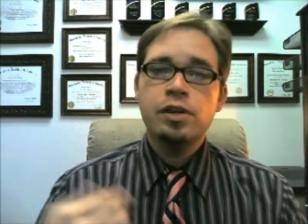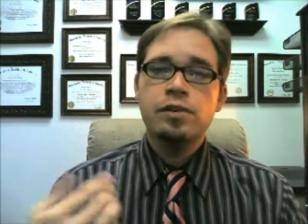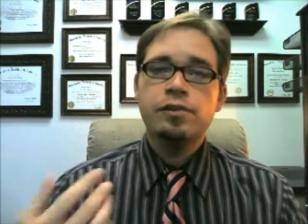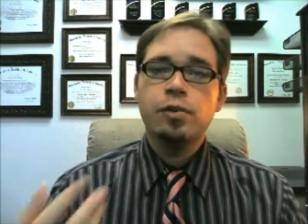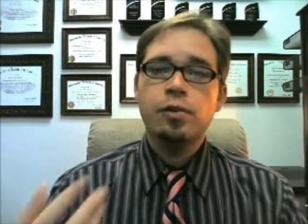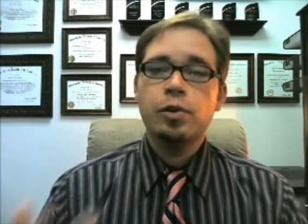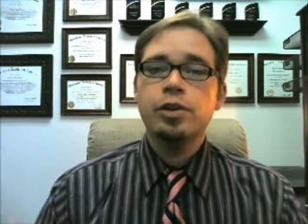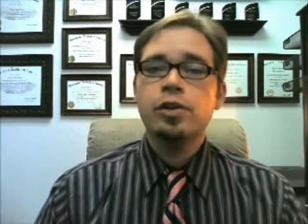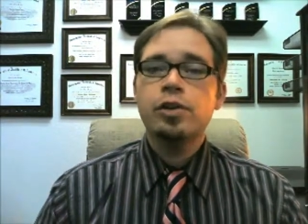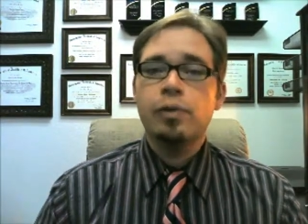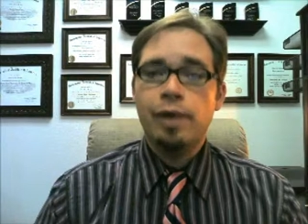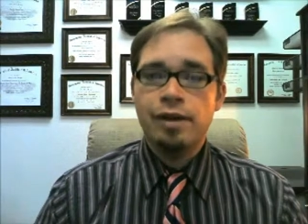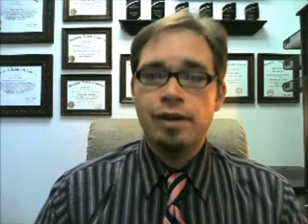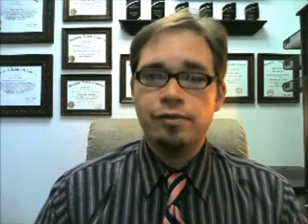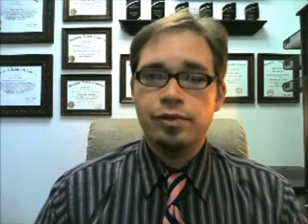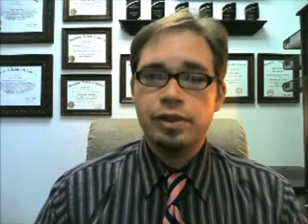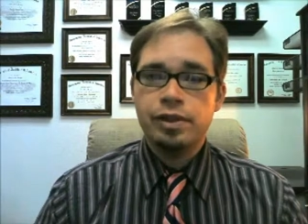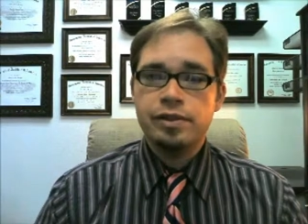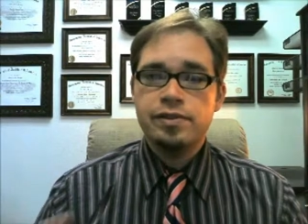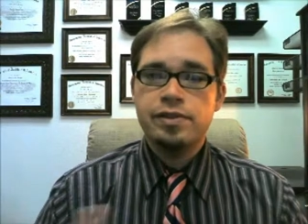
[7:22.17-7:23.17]
For your
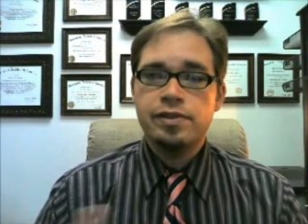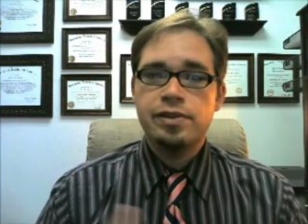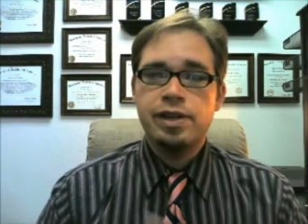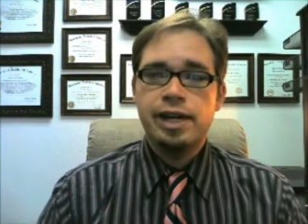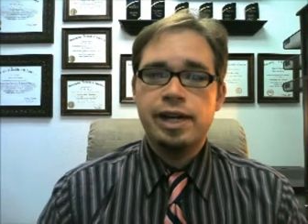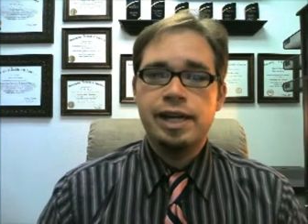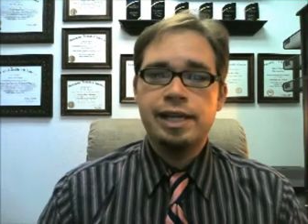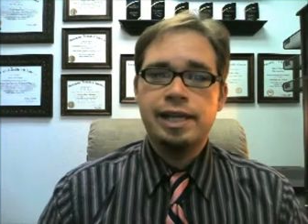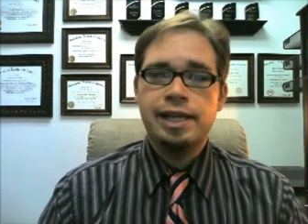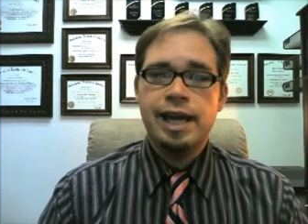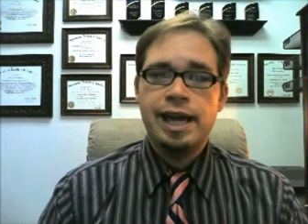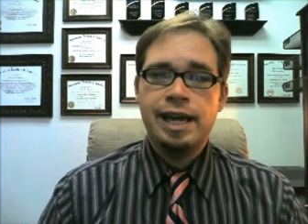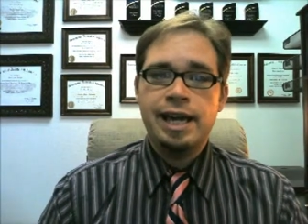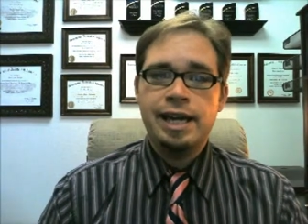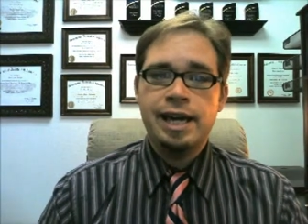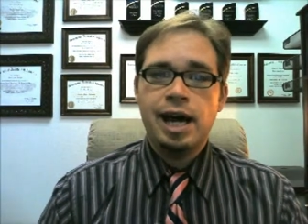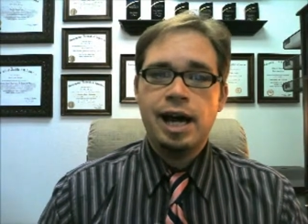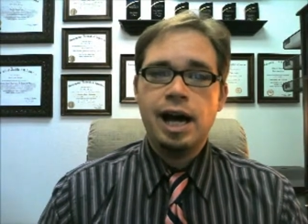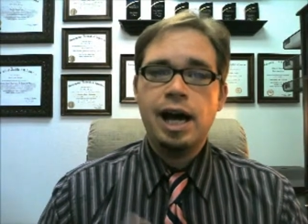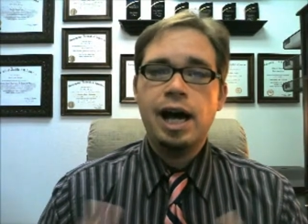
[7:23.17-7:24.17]
reference, in
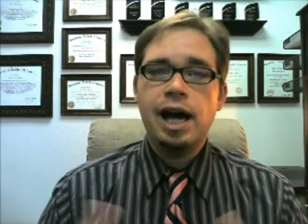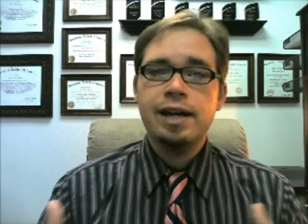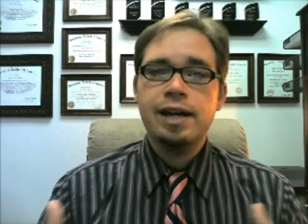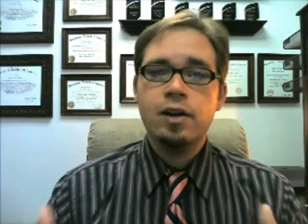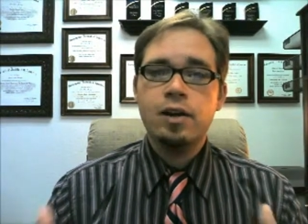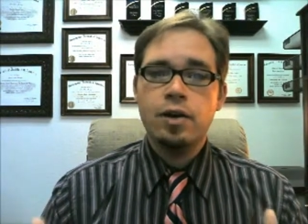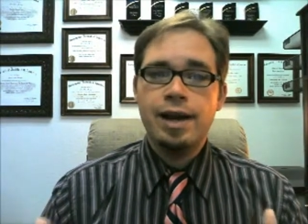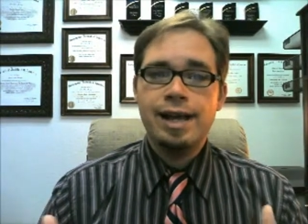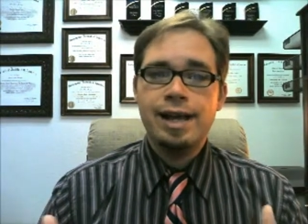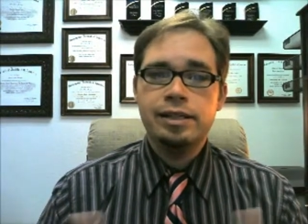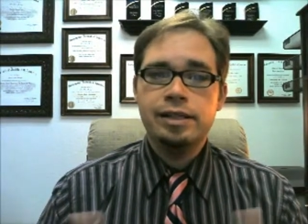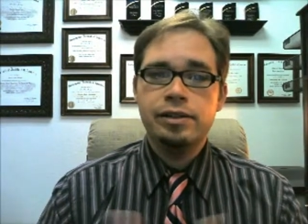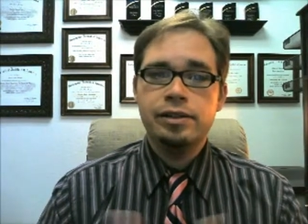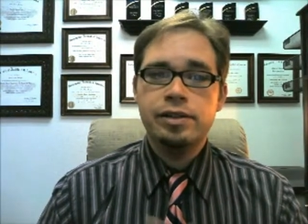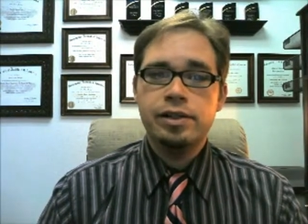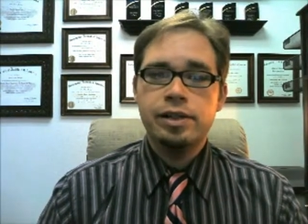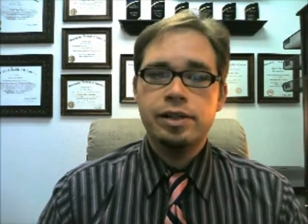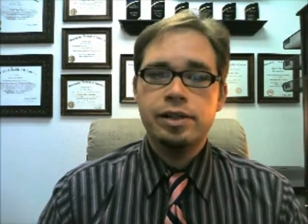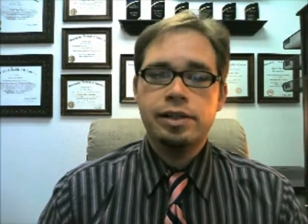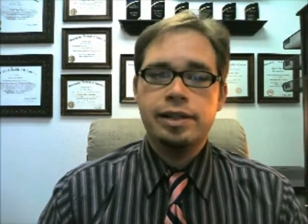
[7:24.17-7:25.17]
a
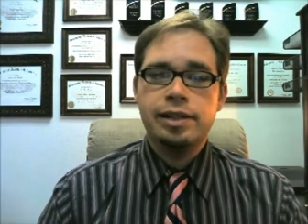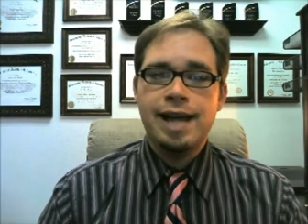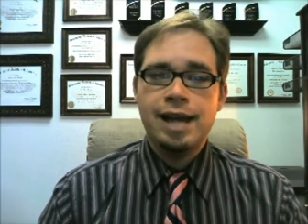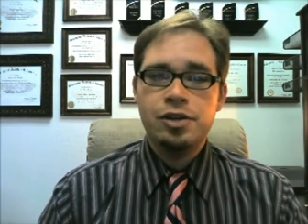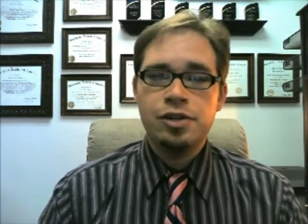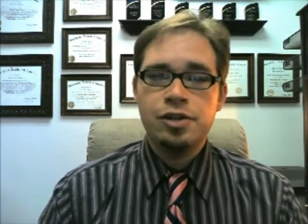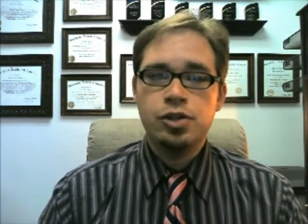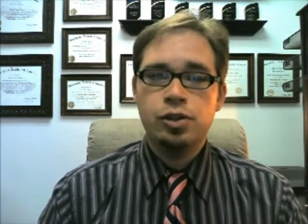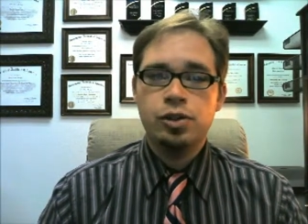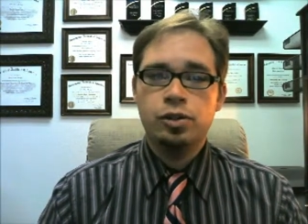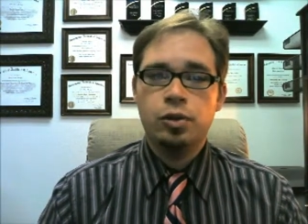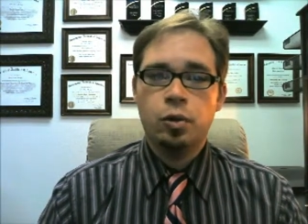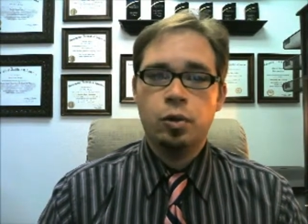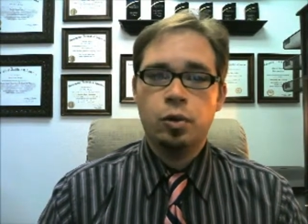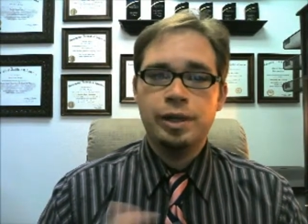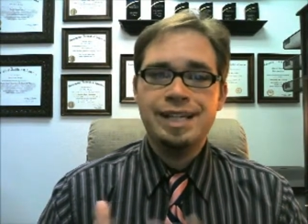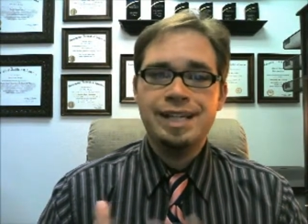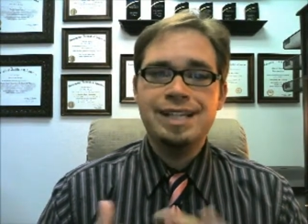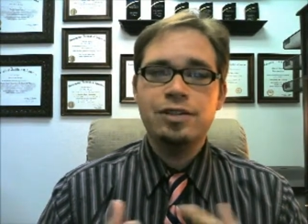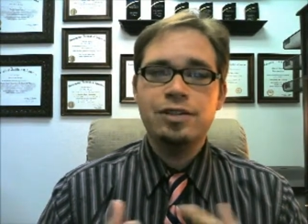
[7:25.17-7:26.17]
higher-end national
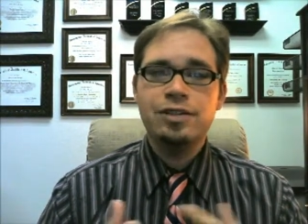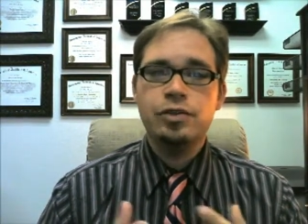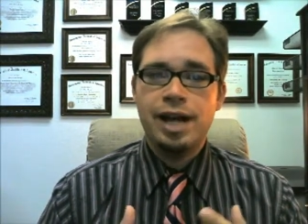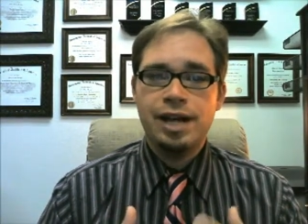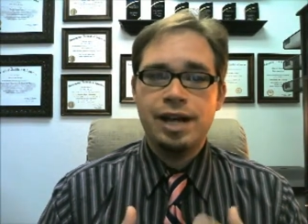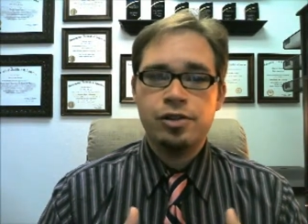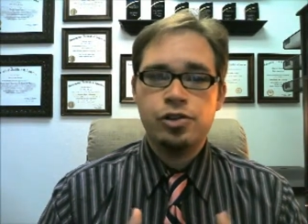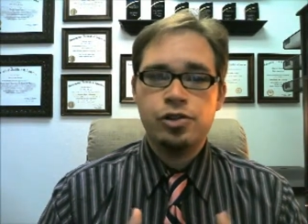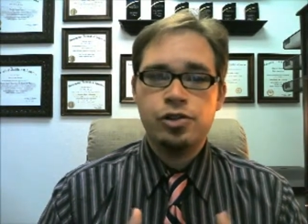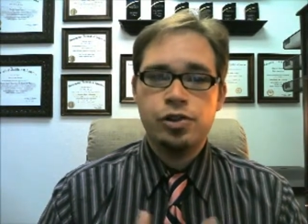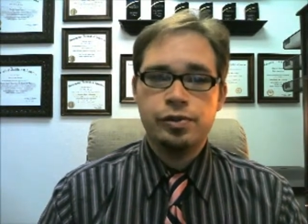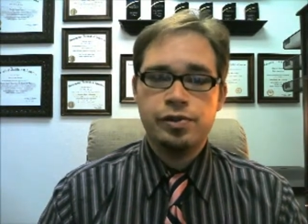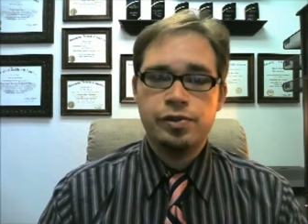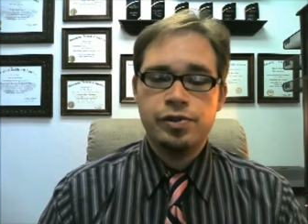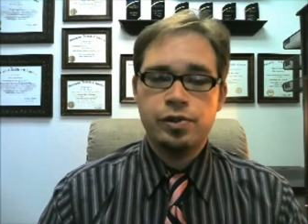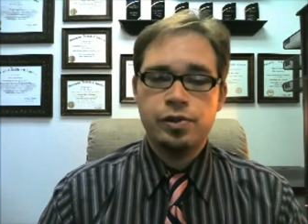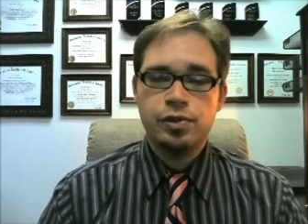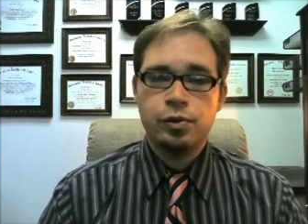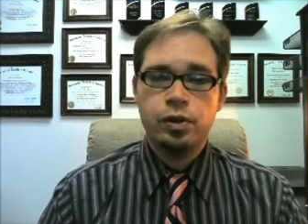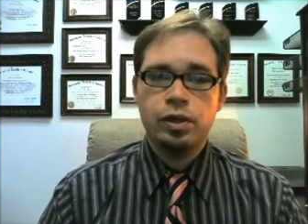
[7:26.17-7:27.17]
or international
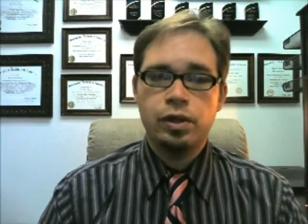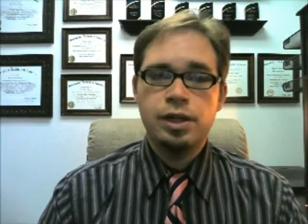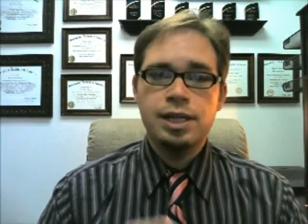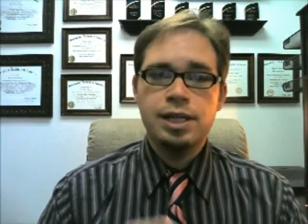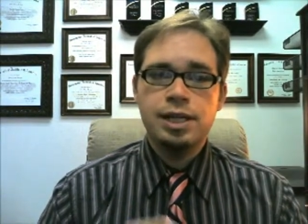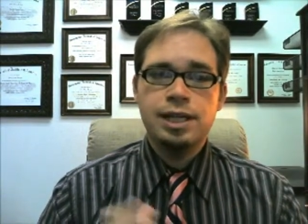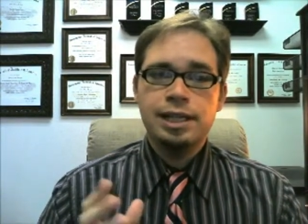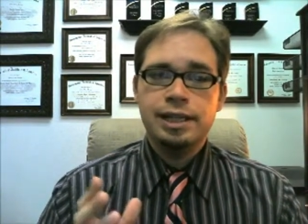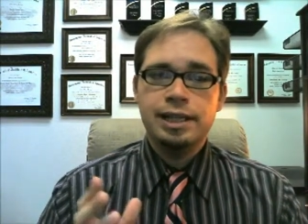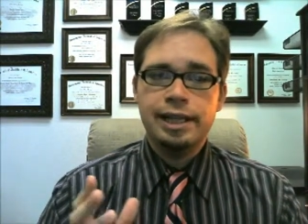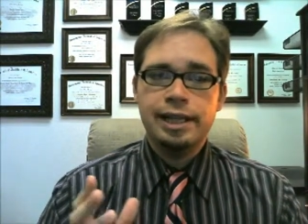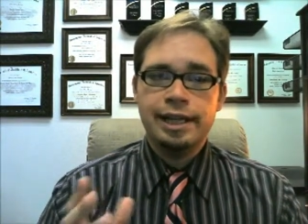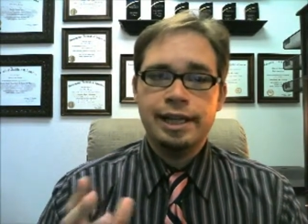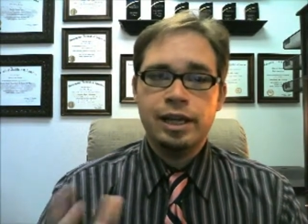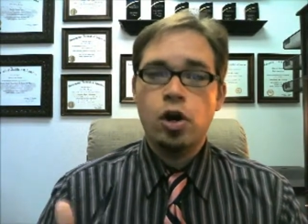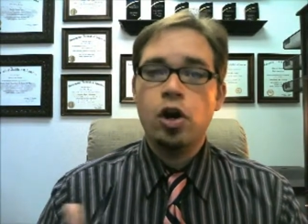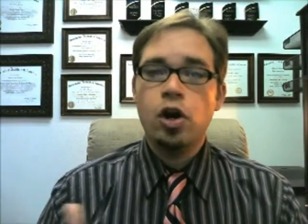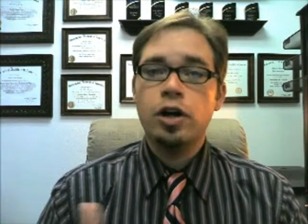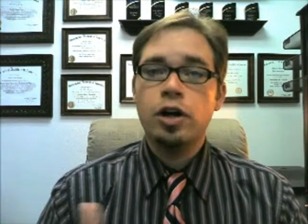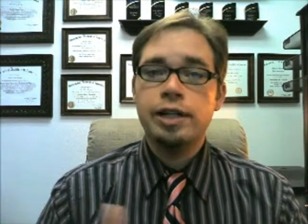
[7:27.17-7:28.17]
store like
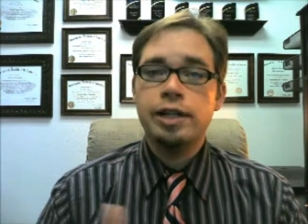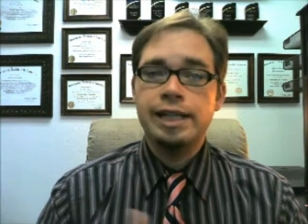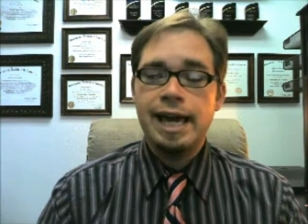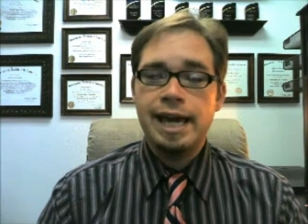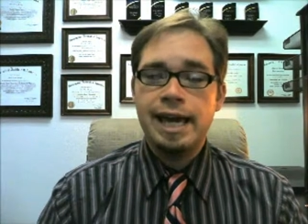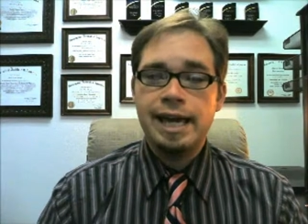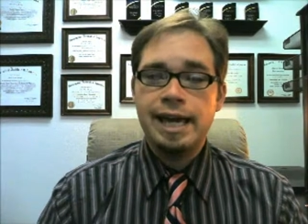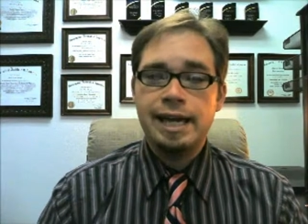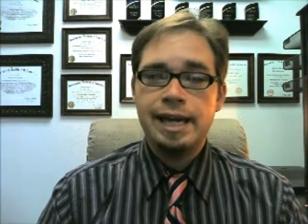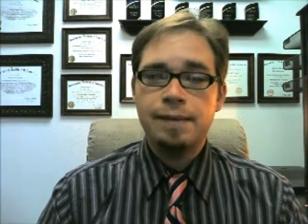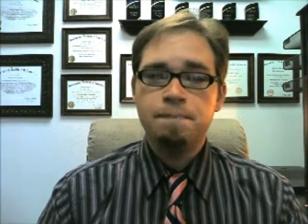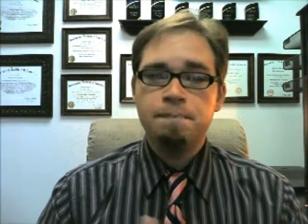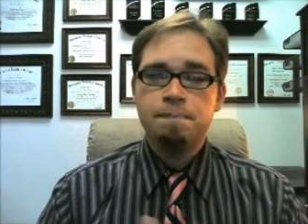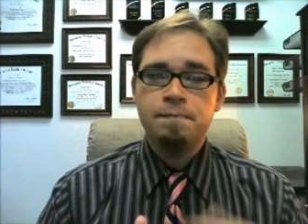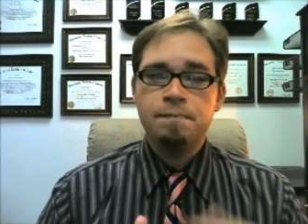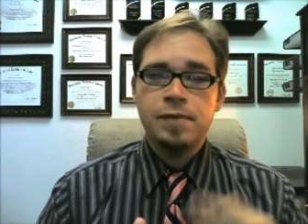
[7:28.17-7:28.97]
a Cartier,